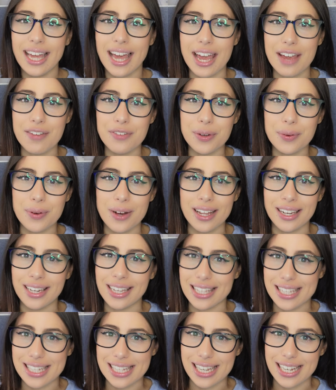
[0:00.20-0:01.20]
Hey everyone,
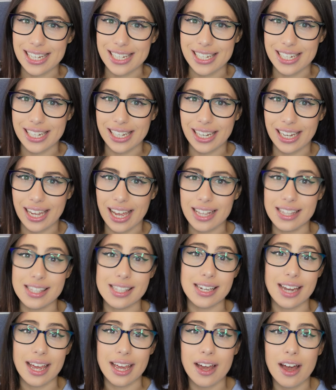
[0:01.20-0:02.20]
it's Liessshy, and
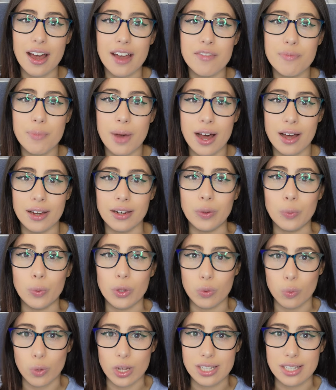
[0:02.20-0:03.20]
today I've partnered
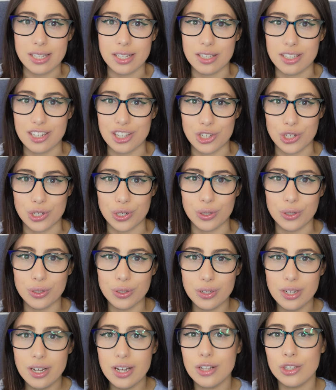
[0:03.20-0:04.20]
with Western
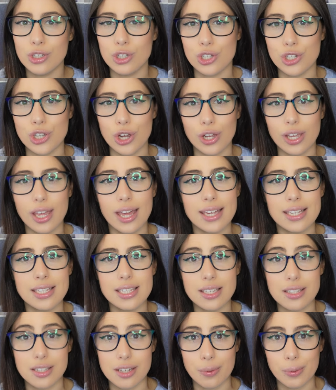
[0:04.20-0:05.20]
Digital to showcase
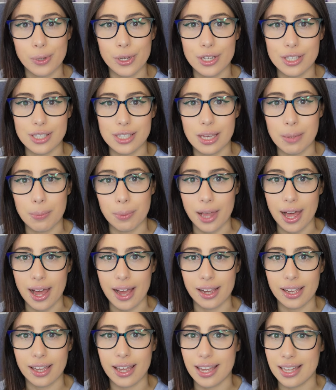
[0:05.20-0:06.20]
the WD
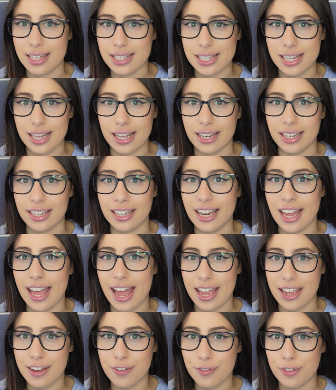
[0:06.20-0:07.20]
Black
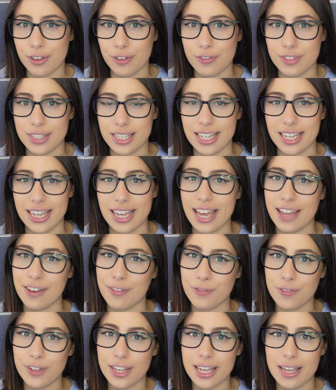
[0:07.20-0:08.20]
SN850
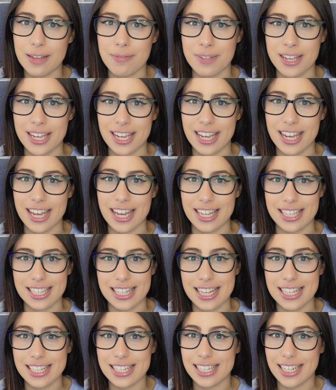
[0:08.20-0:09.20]
NVMe
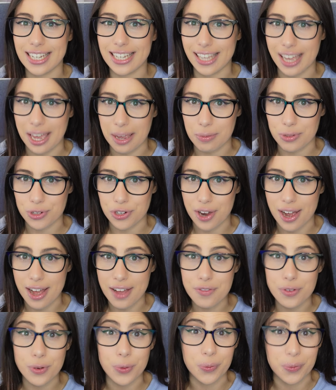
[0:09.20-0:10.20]
SSD game drive
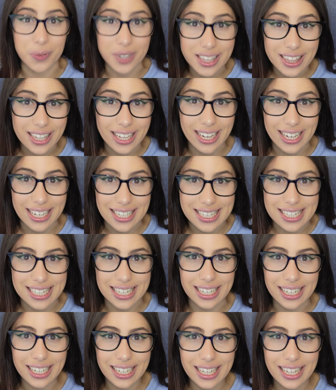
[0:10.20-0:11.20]
with
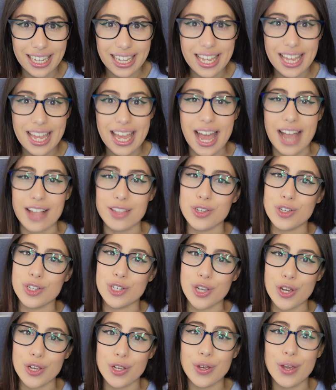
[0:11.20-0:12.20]
heatsink and to
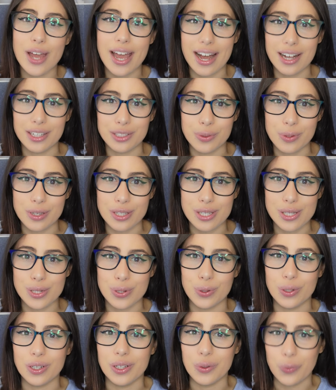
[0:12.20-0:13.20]
show you how to
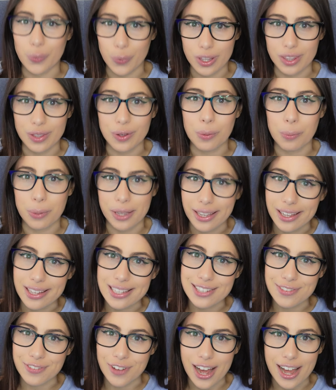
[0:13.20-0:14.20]
install it with your
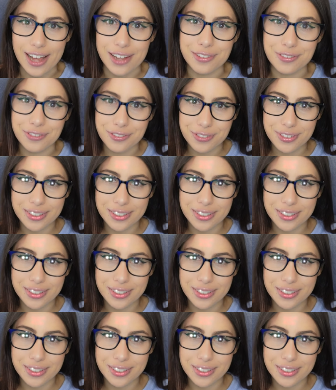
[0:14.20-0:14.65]
PS5.